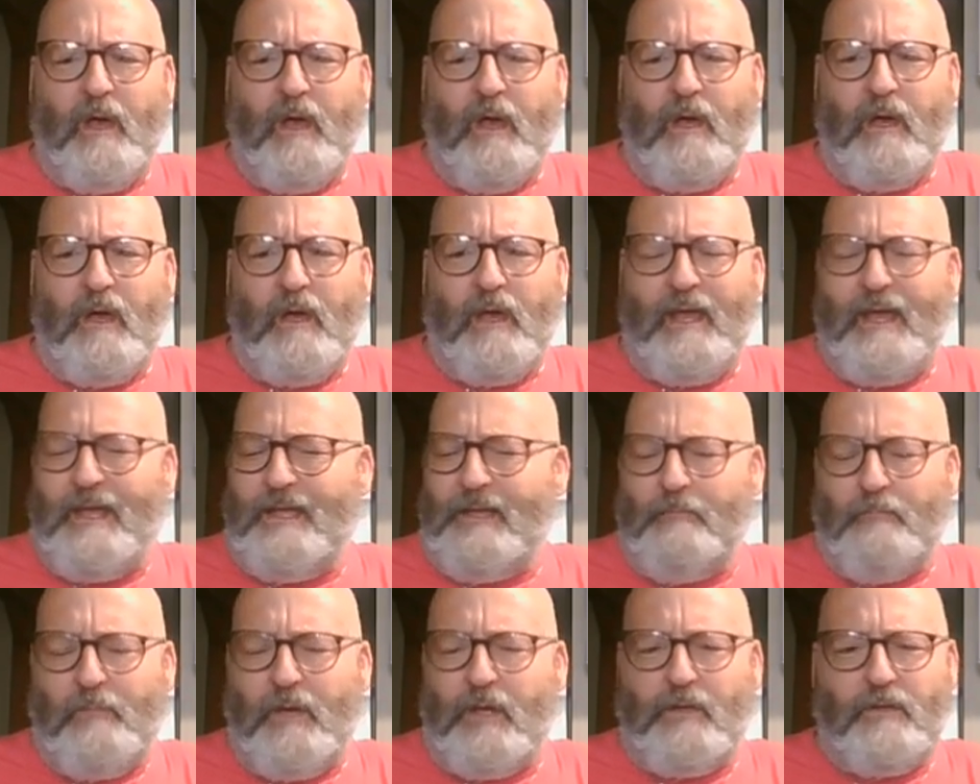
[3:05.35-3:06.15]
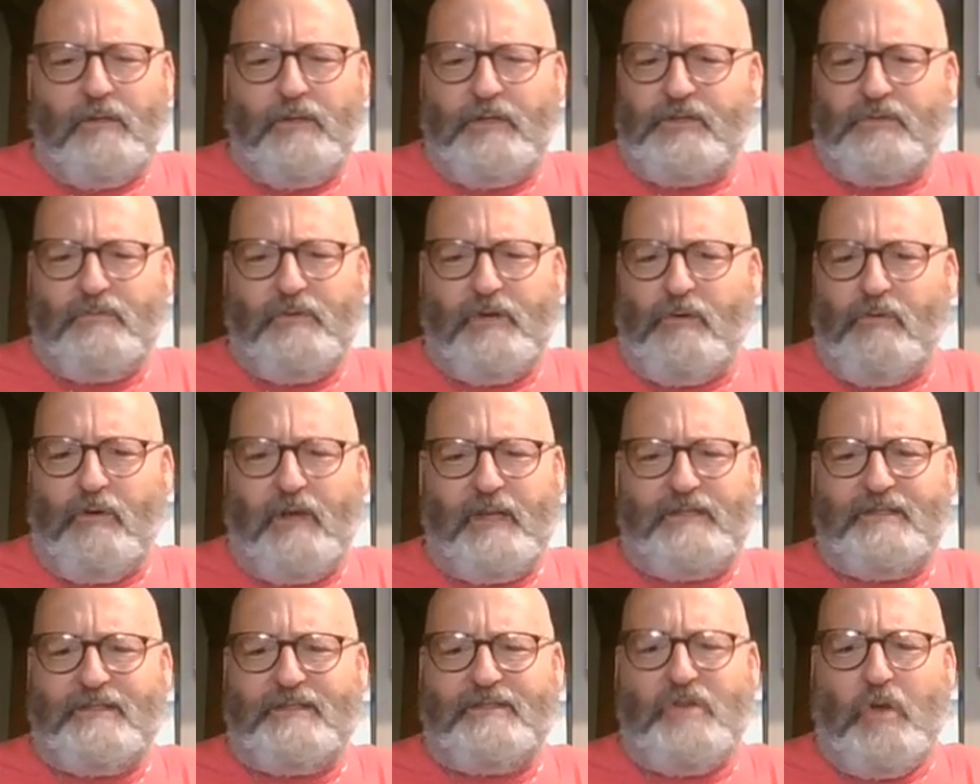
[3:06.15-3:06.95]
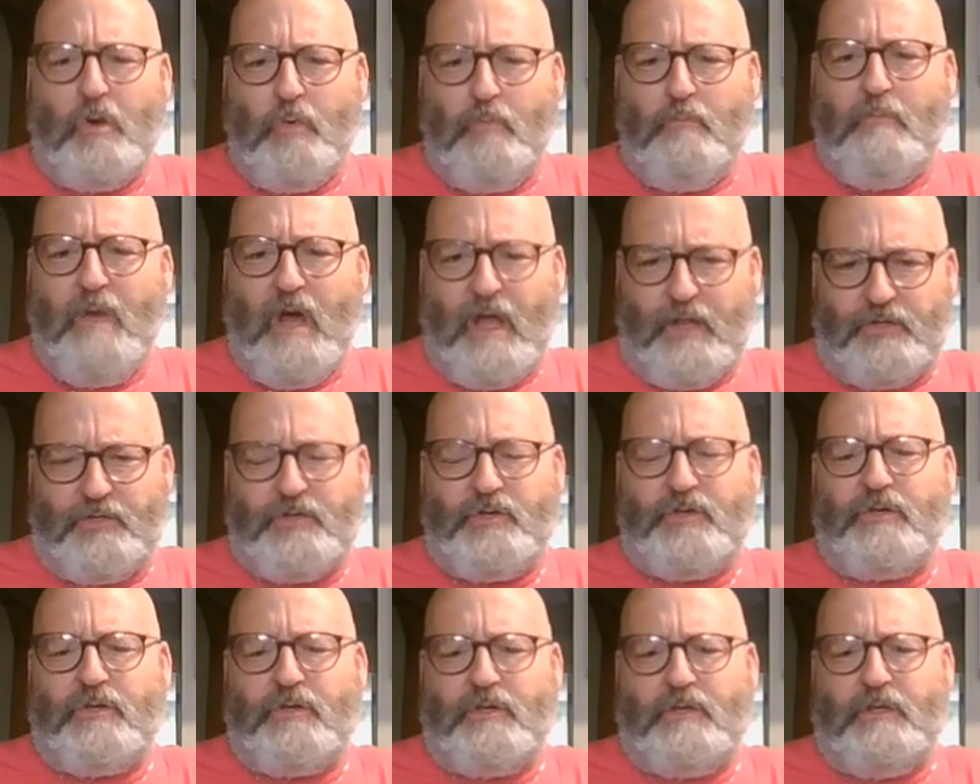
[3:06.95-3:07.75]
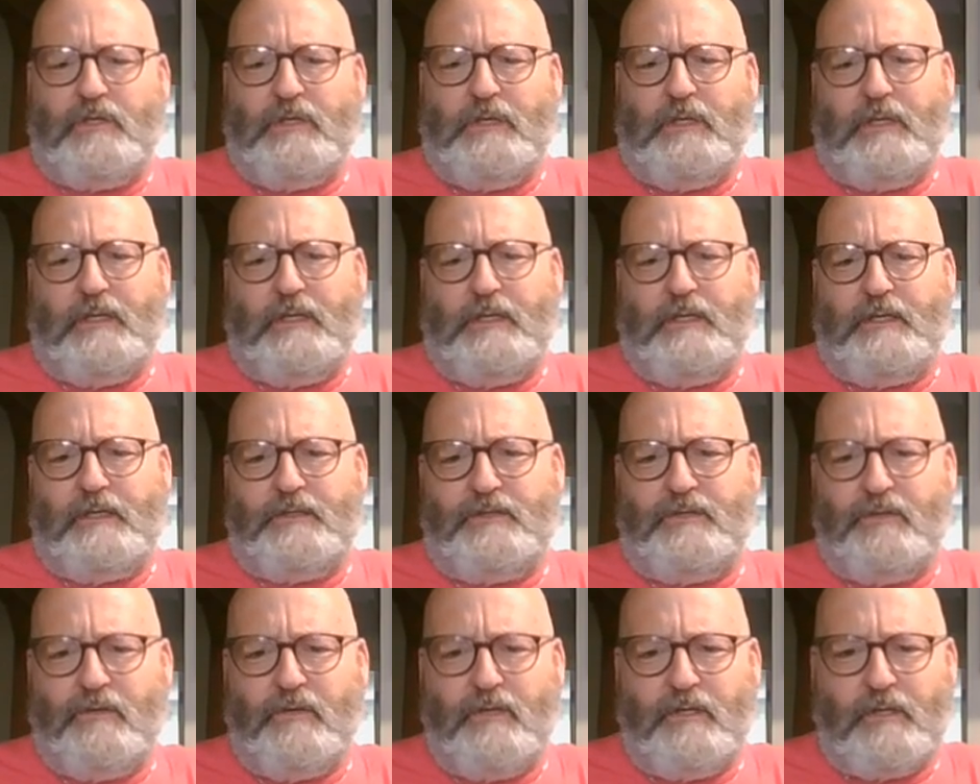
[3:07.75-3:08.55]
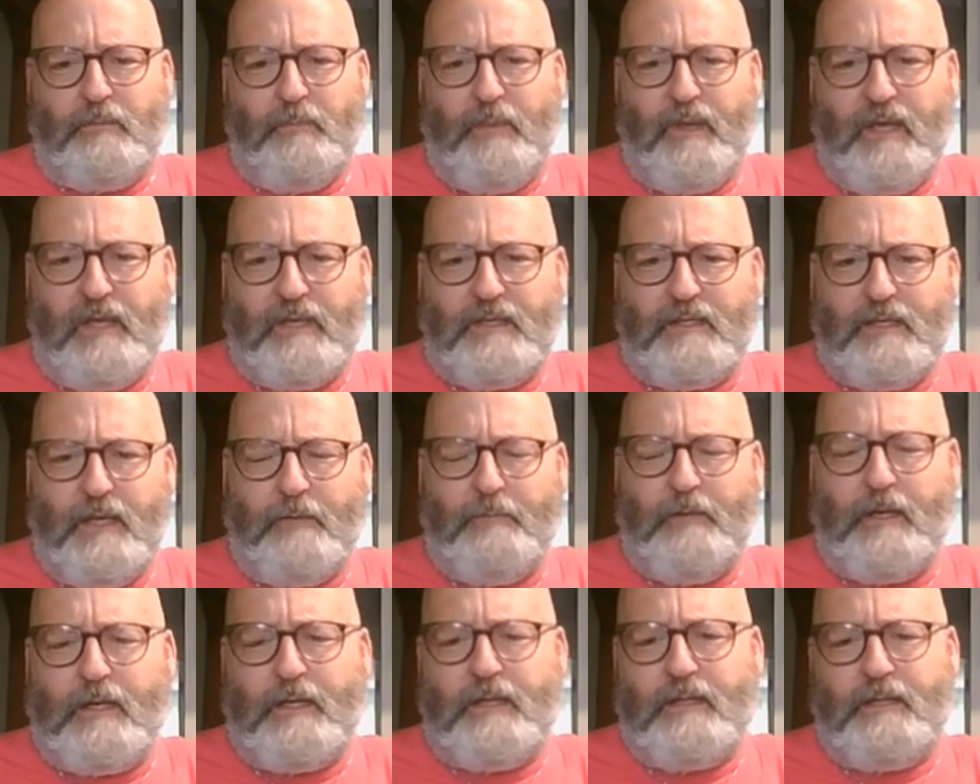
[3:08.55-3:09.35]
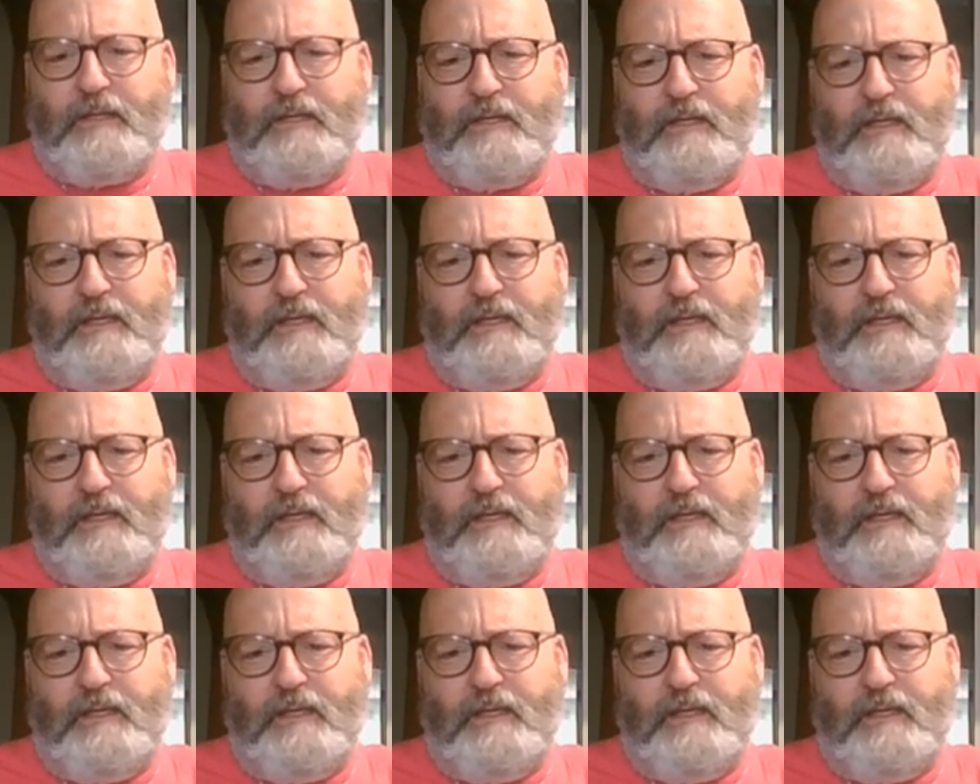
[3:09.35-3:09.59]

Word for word: uh, Michael has regressed so much uh, during the pandemic.